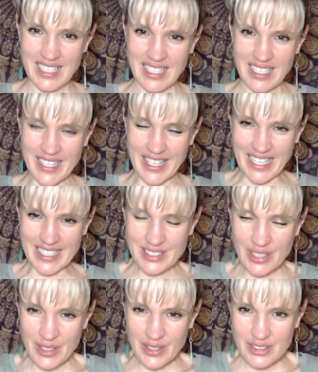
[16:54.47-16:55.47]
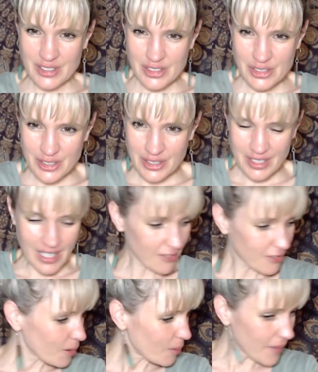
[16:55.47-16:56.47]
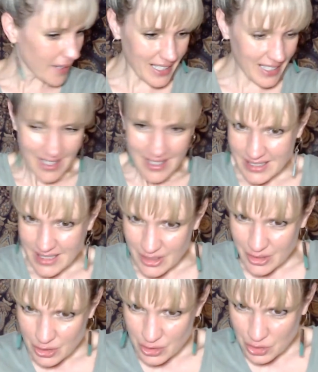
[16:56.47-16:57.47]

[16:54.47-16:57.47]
Okay, so I've forgotten my glasses.